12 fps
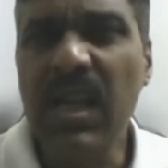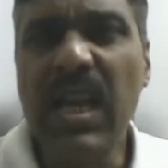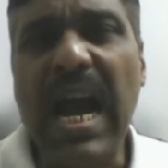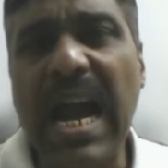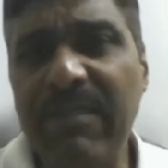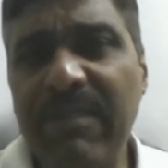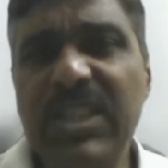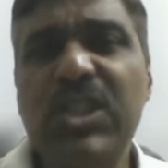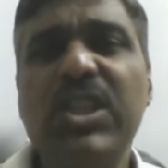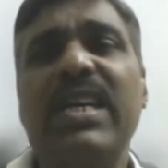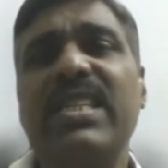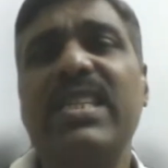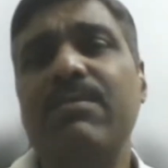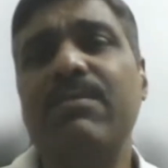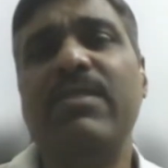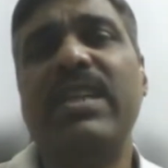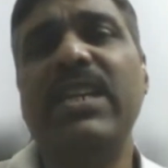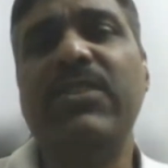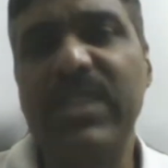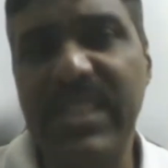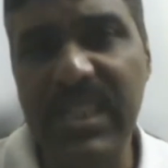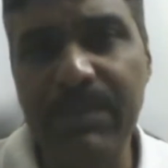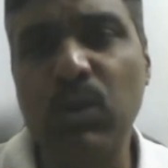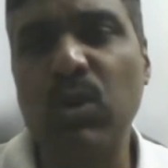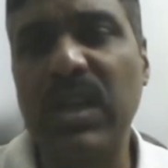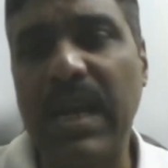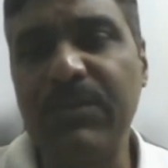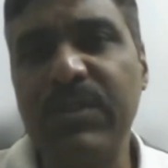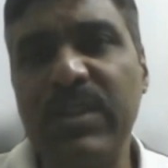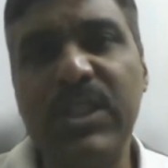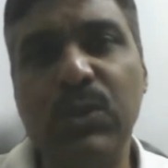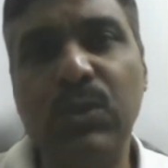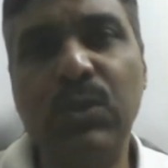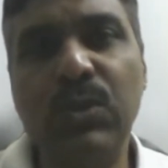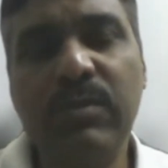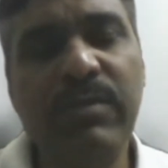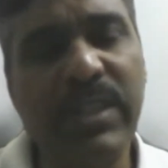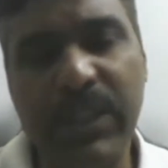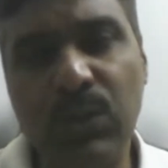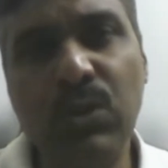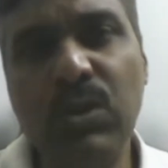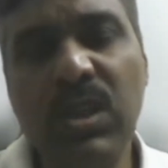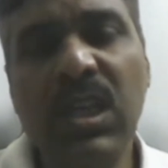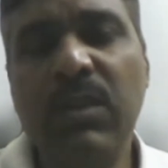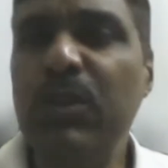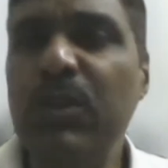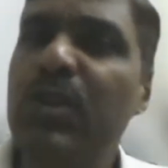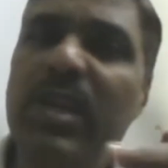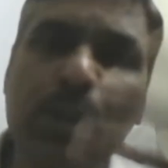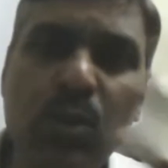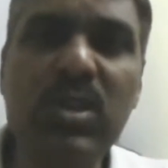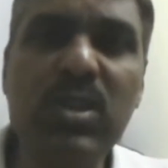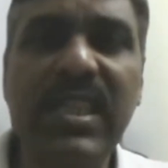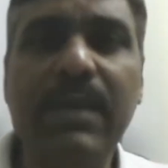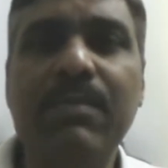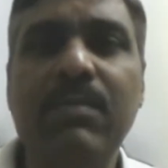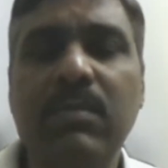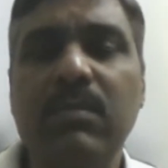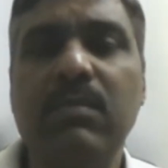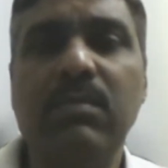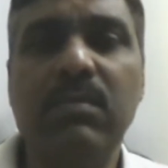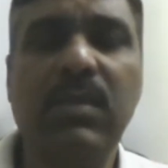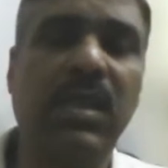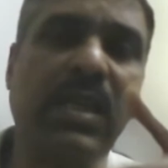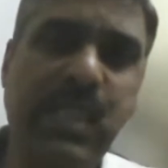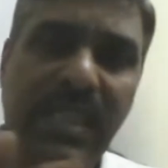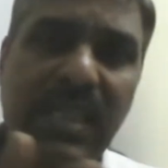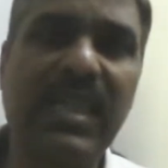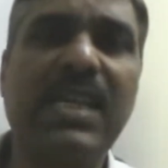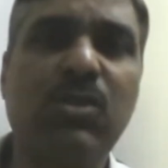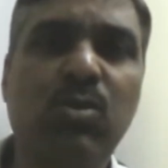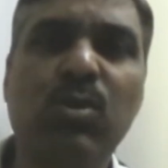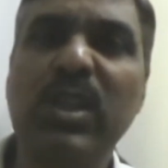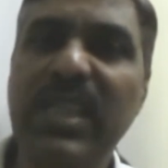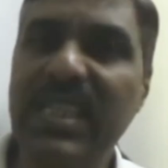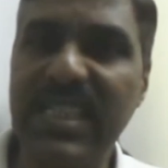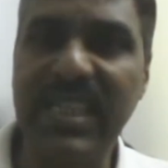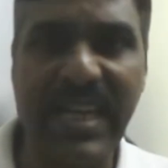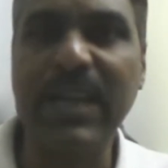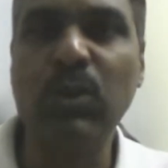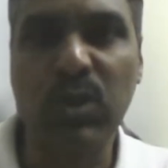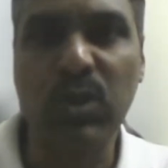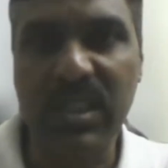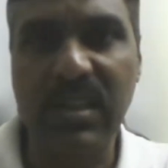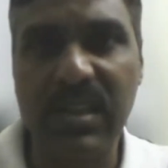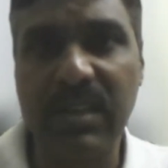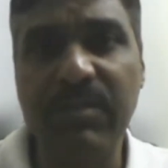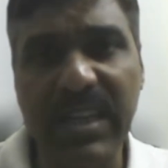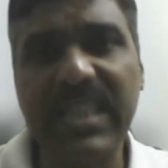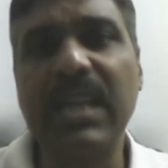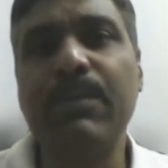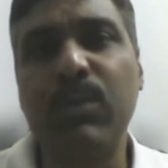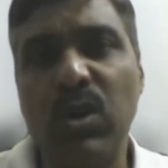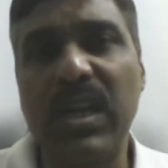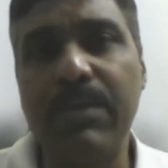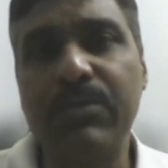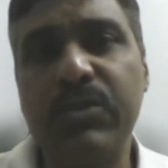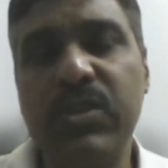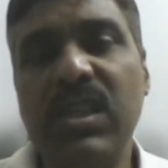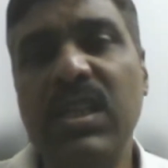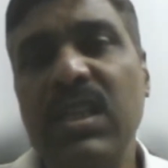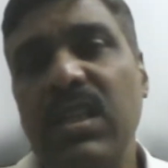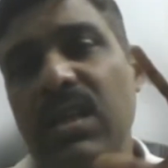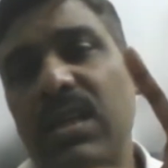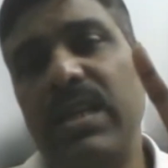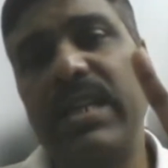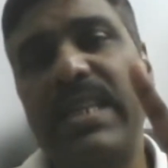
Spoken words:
I will share some very interesting programs with you, which you can use them in the classroom to teach AI to the children. Working programs. It